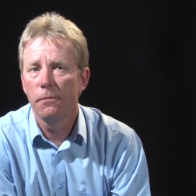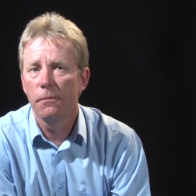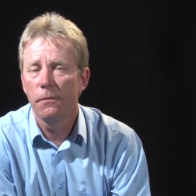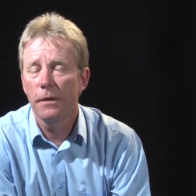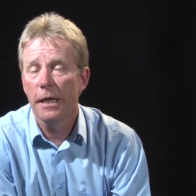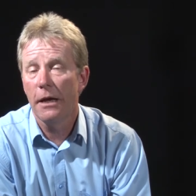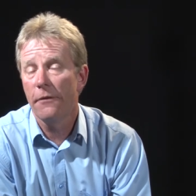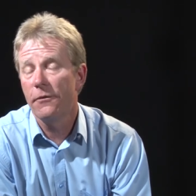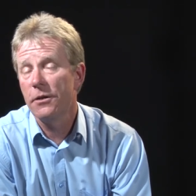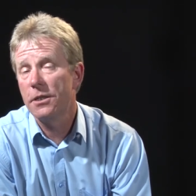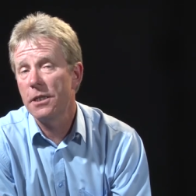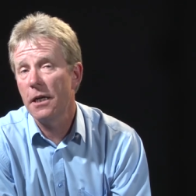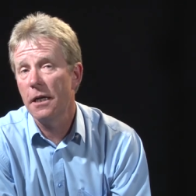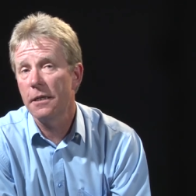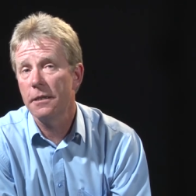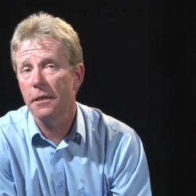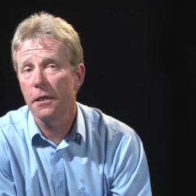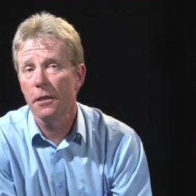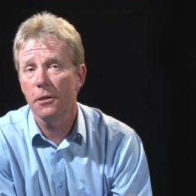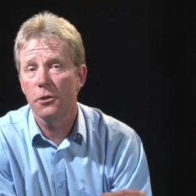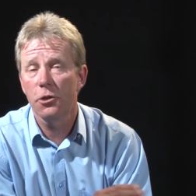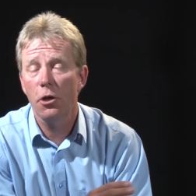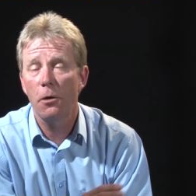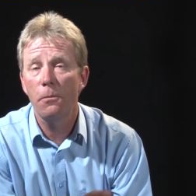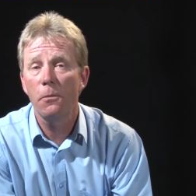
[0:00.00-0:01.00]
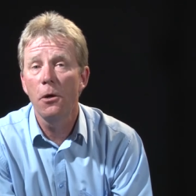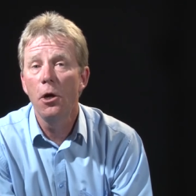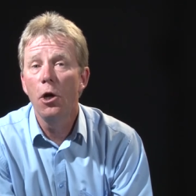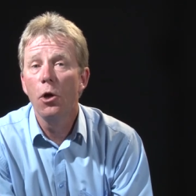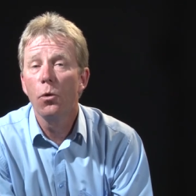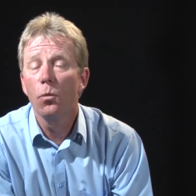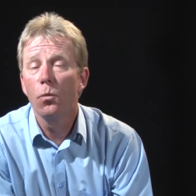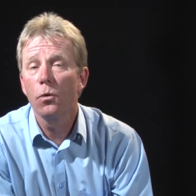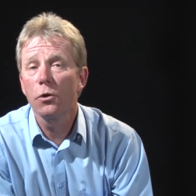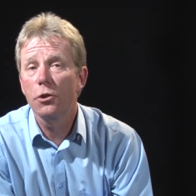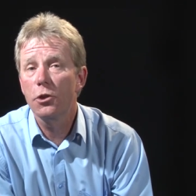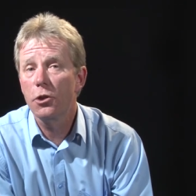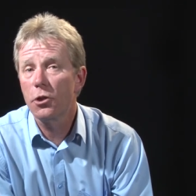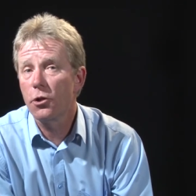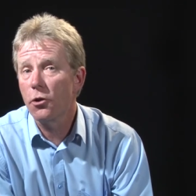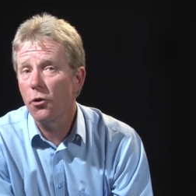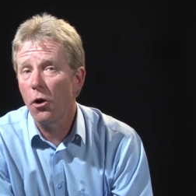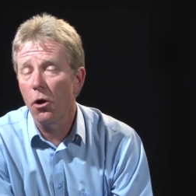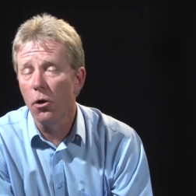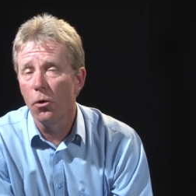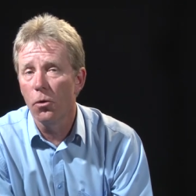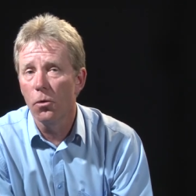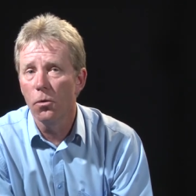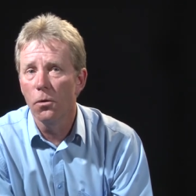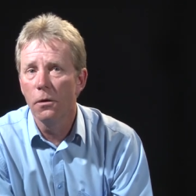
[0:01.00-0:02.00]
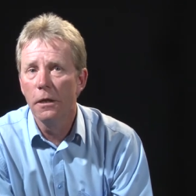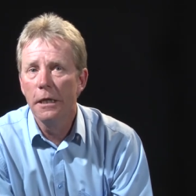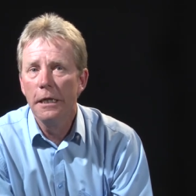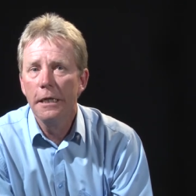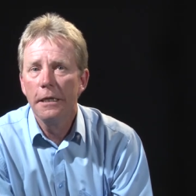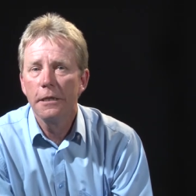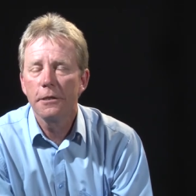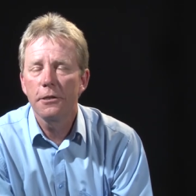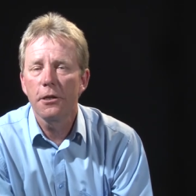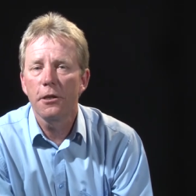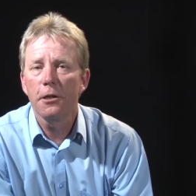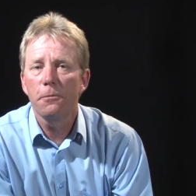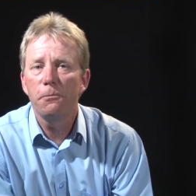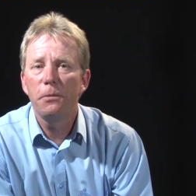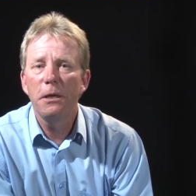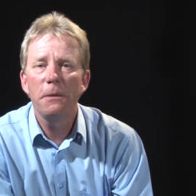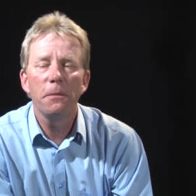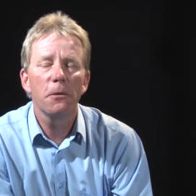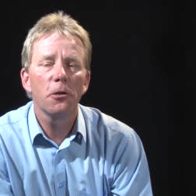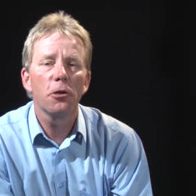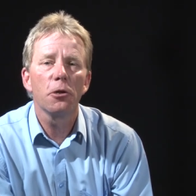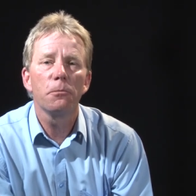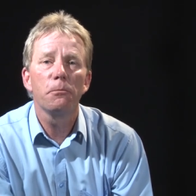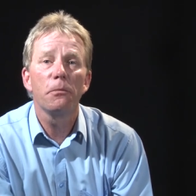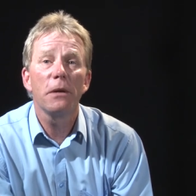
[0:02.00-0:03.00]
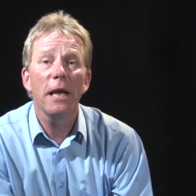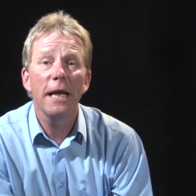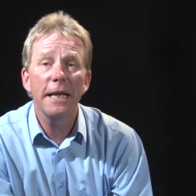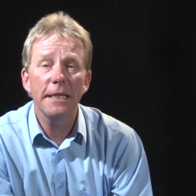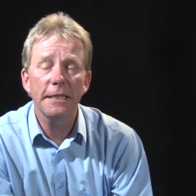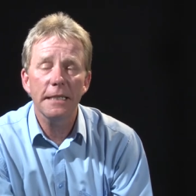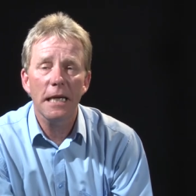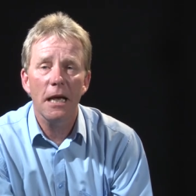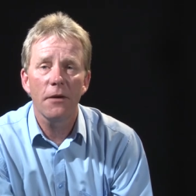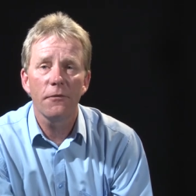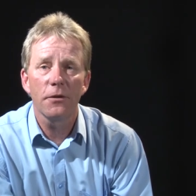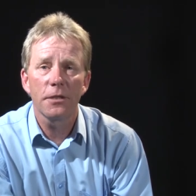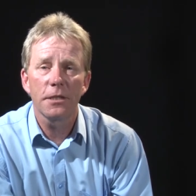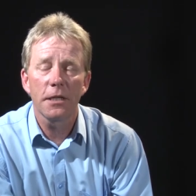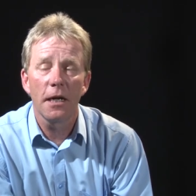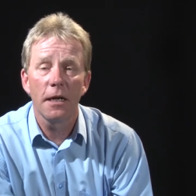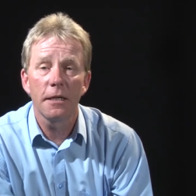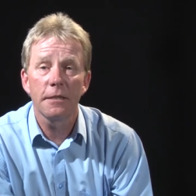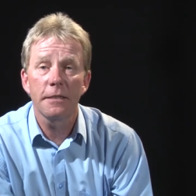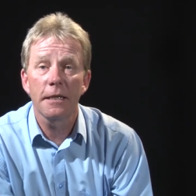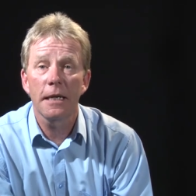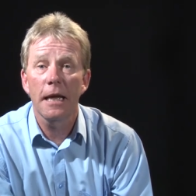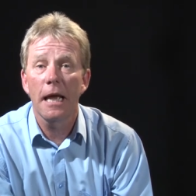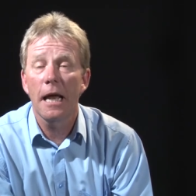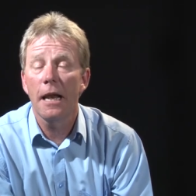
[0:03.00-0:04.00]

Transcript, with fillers: The advertising at the top would scroll so that people could place advertising,